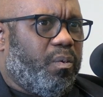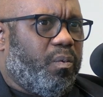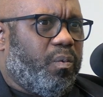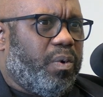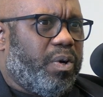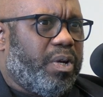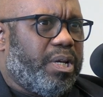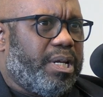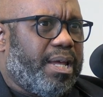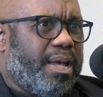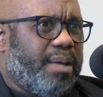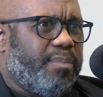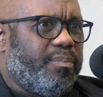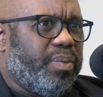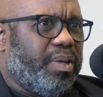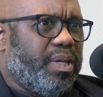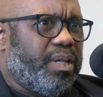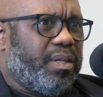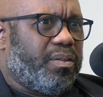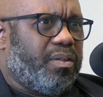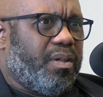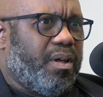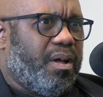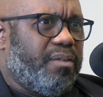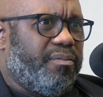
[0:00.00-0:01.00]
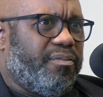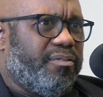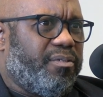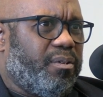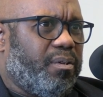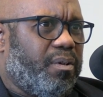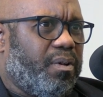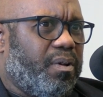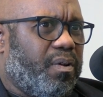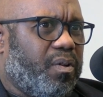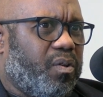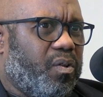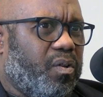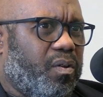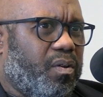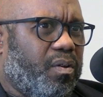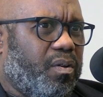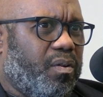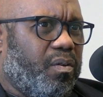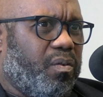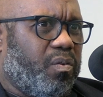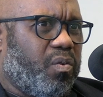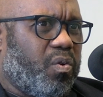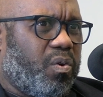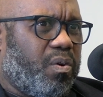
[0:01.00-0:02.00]
we're not being thoughtful,
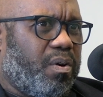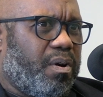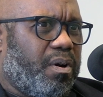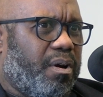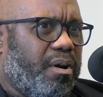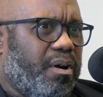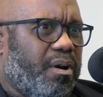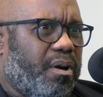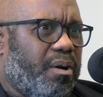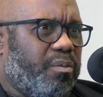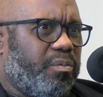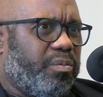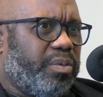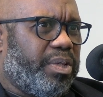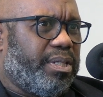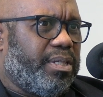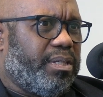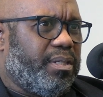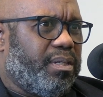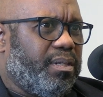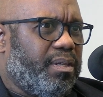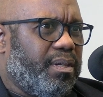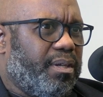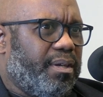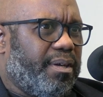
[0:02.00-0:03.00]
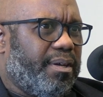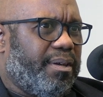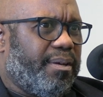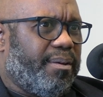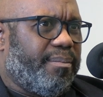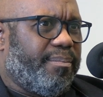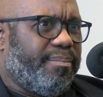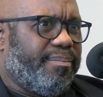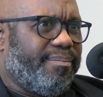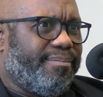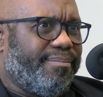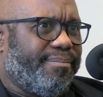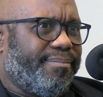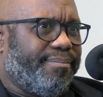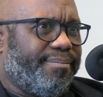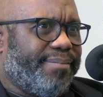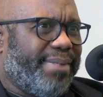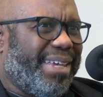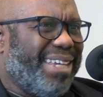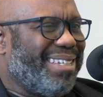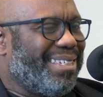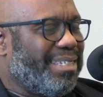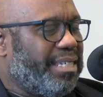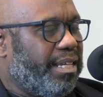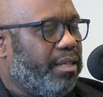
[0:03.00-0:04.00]
nor are we, I
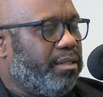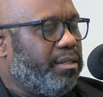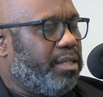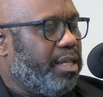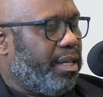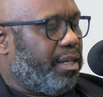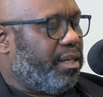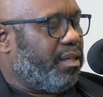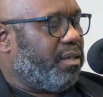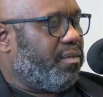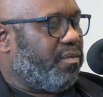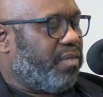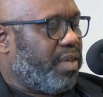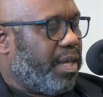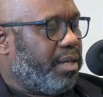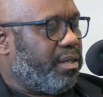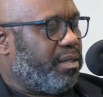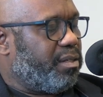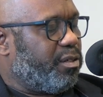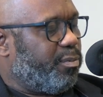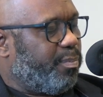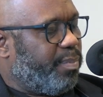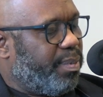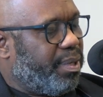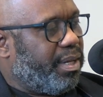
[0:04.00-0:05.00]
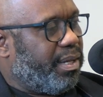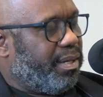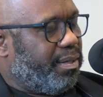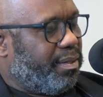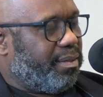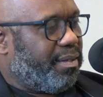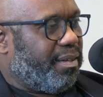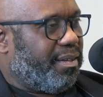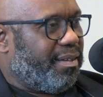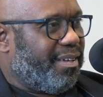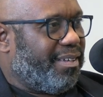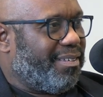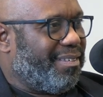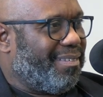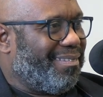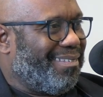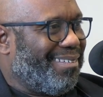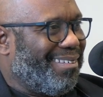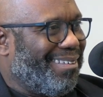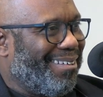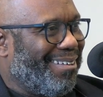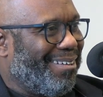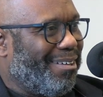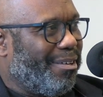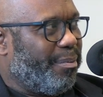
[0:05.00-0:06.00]
hate to say taking advantage, but
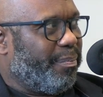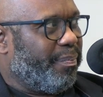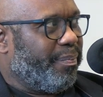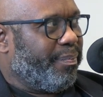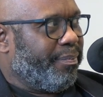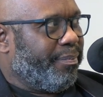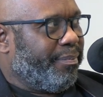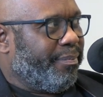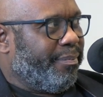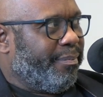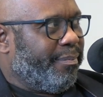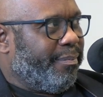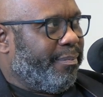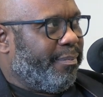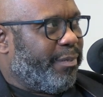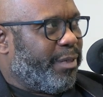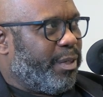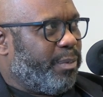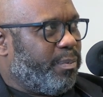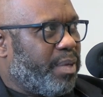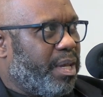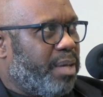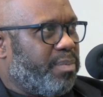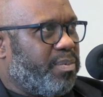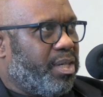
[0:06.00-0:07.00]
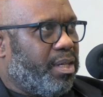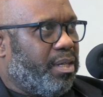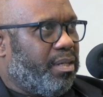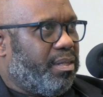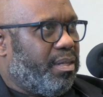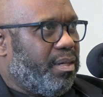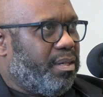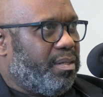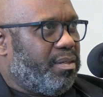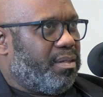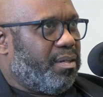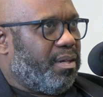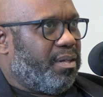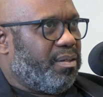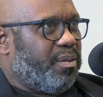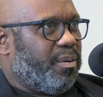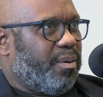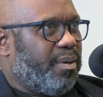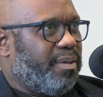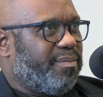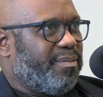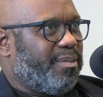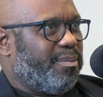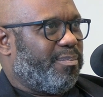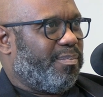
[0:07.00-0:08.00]
sometimes to get things done, you
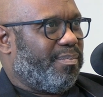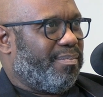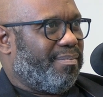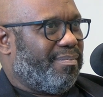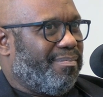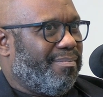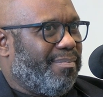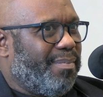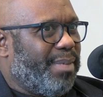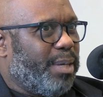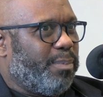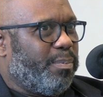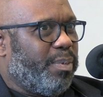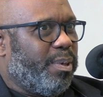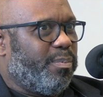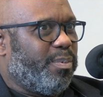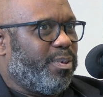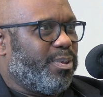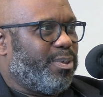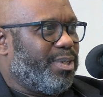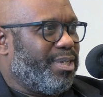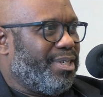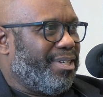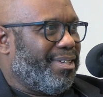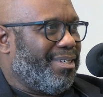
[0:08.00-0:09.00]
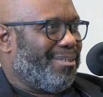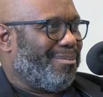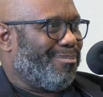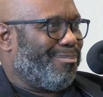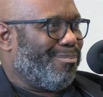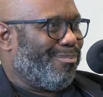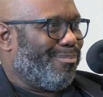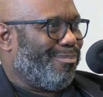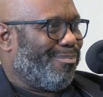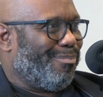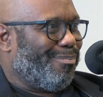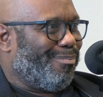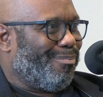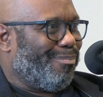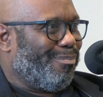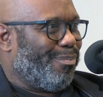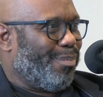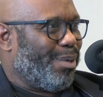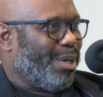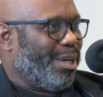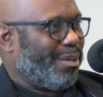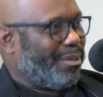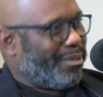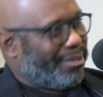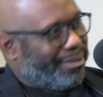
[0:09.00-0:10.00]
have to make people see
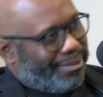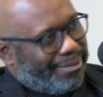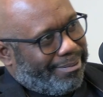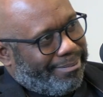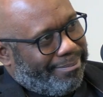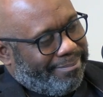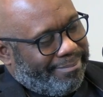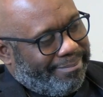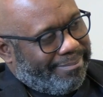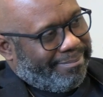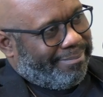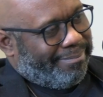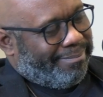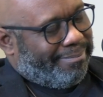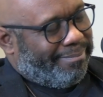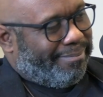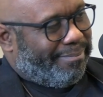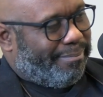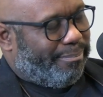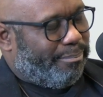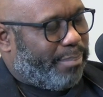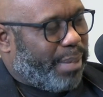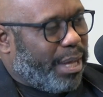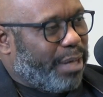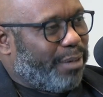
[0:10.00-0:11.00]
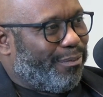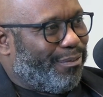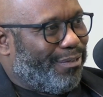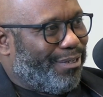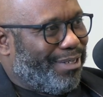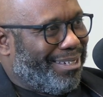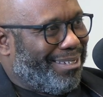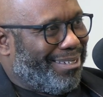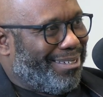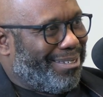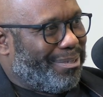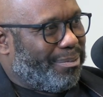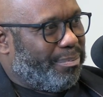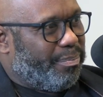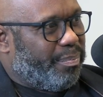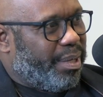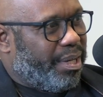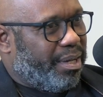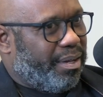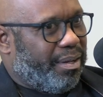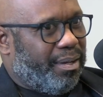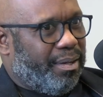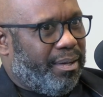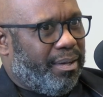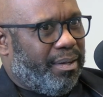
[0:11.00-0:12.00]
where the benefit is.
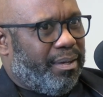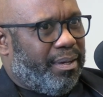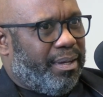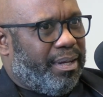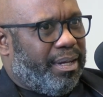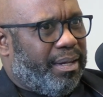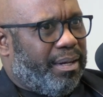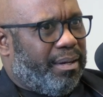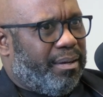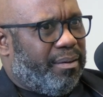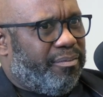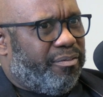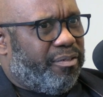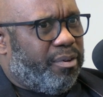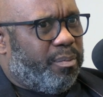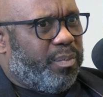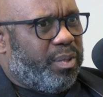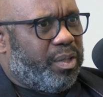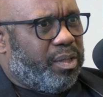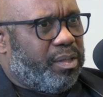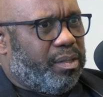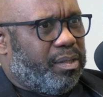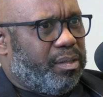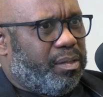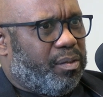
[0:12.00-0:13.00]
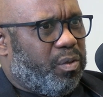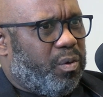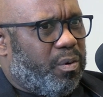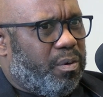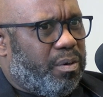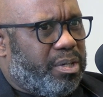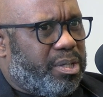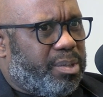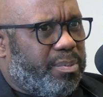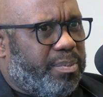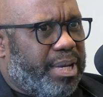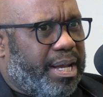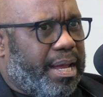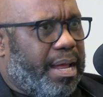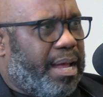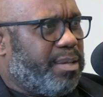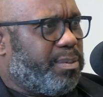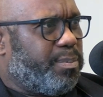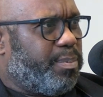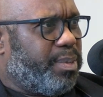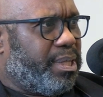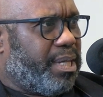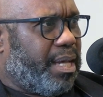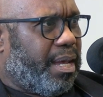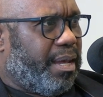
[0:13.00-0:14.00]
But from a tourism and
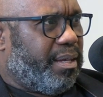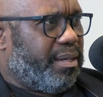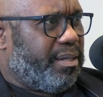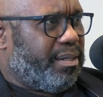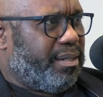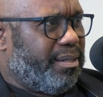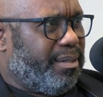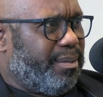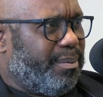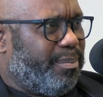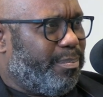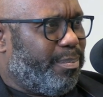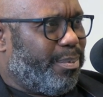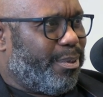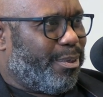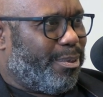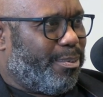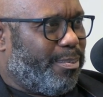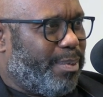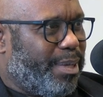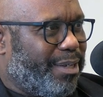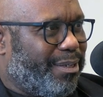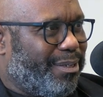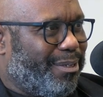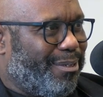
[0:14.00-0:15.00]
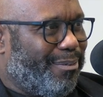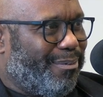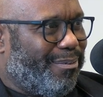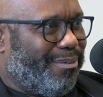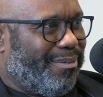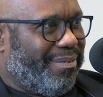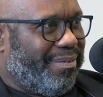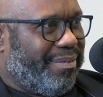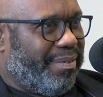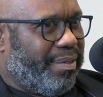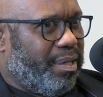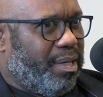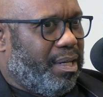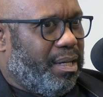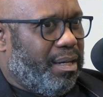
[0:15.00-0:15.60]
hospitality perspective,